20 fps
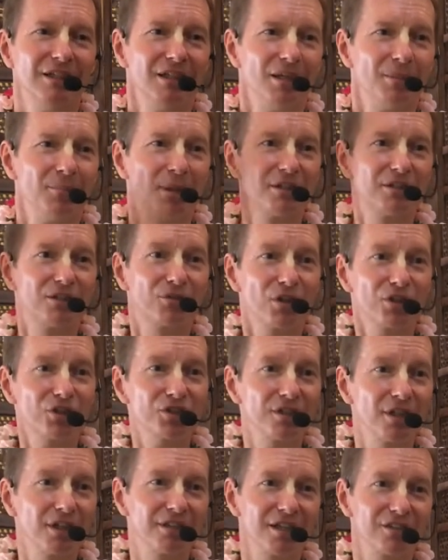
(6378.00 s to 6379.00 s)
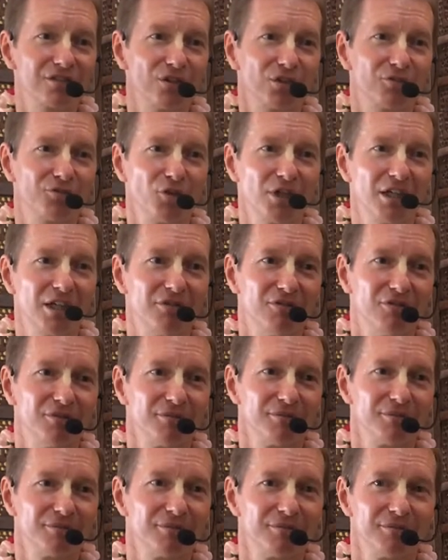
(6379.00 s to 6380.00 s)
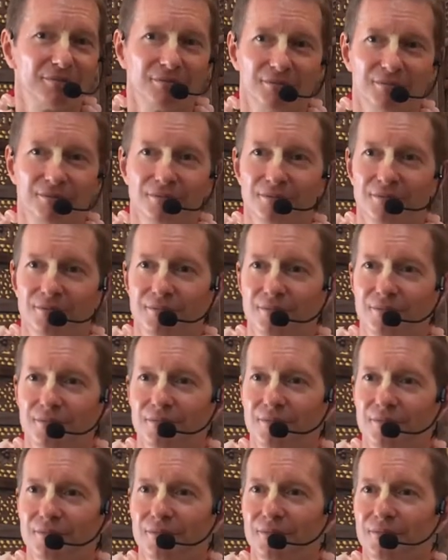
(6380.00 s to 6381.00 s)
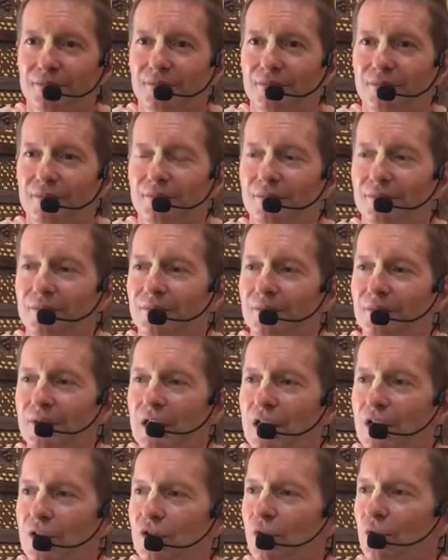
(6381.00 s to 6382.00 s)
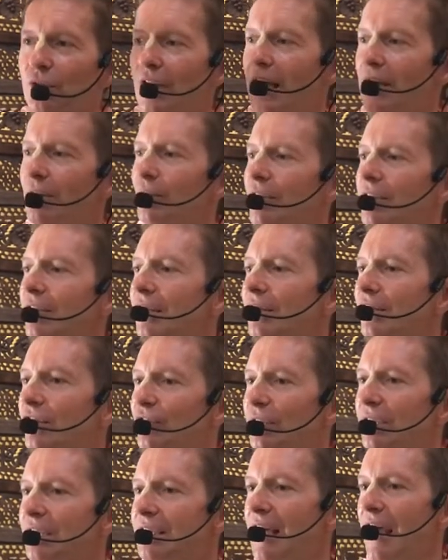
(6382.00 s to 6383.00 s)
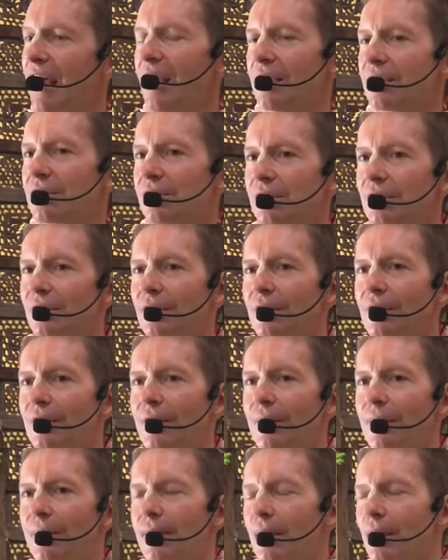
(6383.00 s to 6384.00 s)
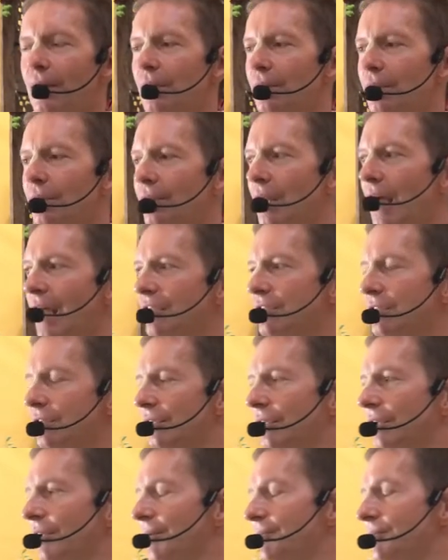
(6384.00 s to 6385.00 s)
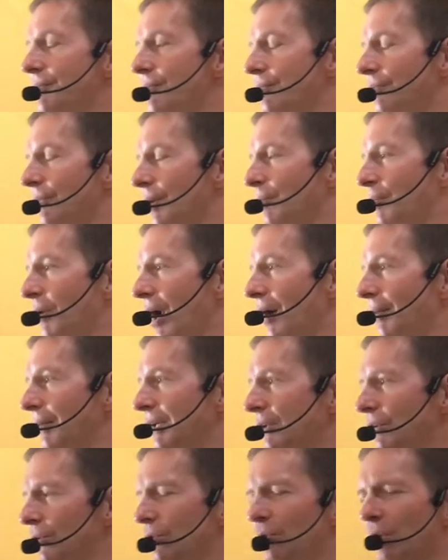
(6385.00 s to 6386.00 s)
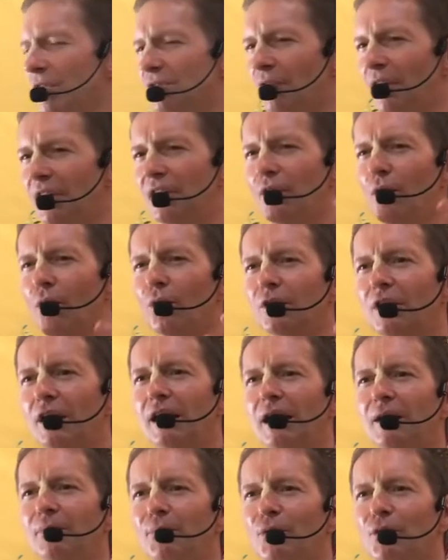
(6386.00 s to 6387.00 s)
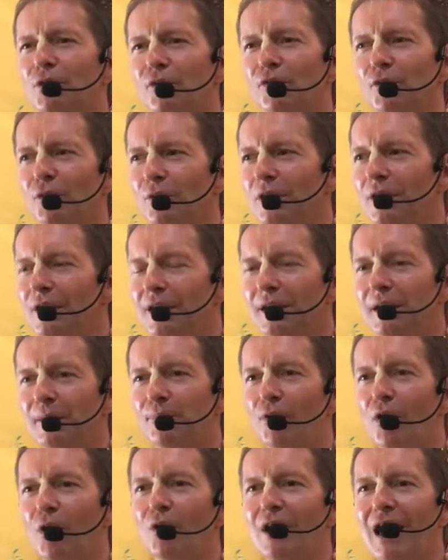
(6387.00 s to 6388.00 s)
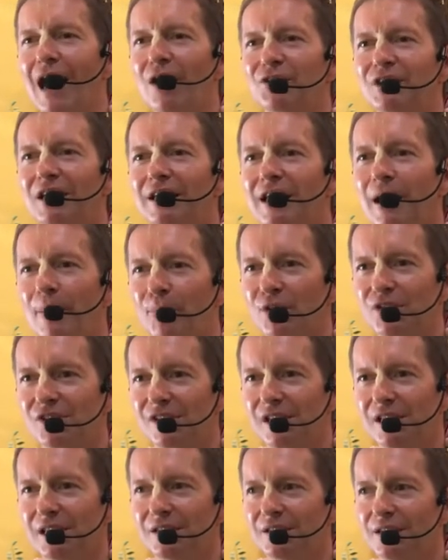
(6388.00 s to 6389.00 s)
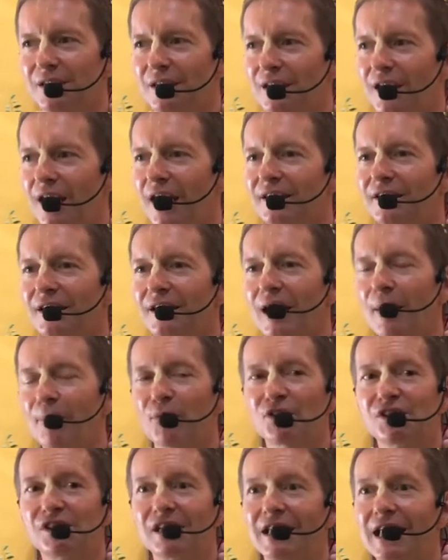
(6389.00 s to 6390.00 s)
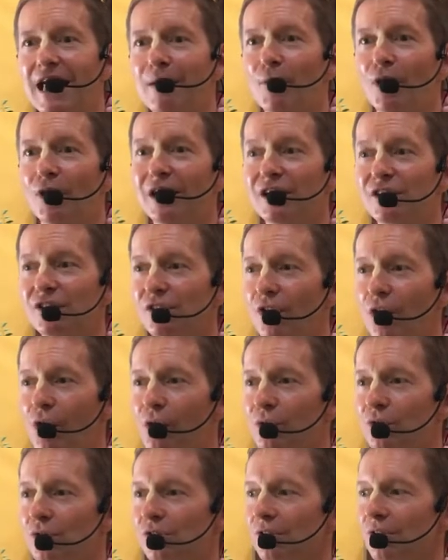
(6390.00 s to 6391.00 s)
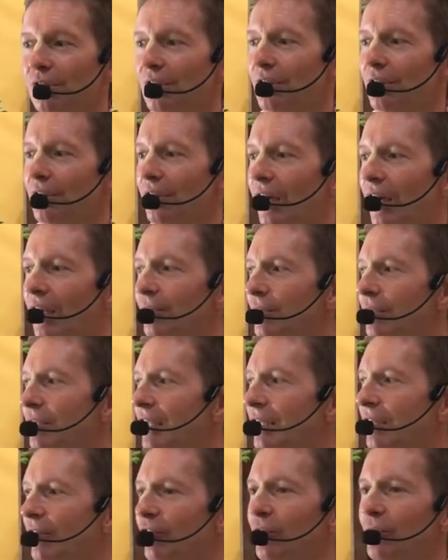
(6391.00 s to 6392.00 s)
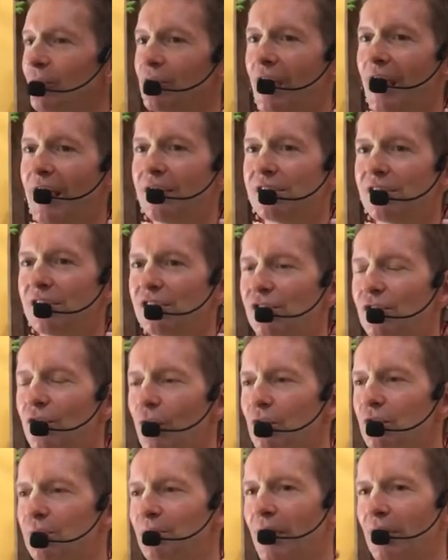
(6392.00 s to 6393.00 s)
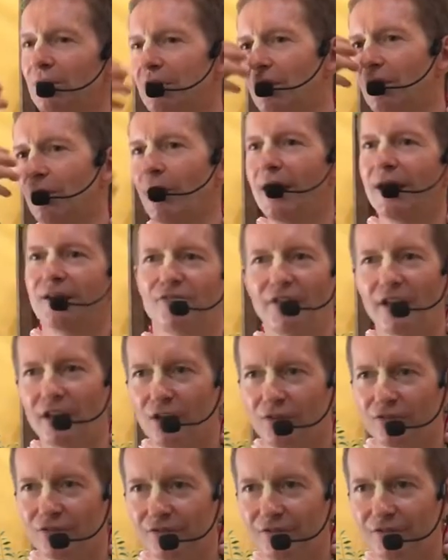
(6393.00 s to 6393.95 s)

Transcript: But Krishna does not forgive. Hmm? So then within three days, that uh, Brahmin who was very golden and beautiful, he broke out in leprosy. And the leprosy came on his nose. And within a few days, his nose melted away and fell off.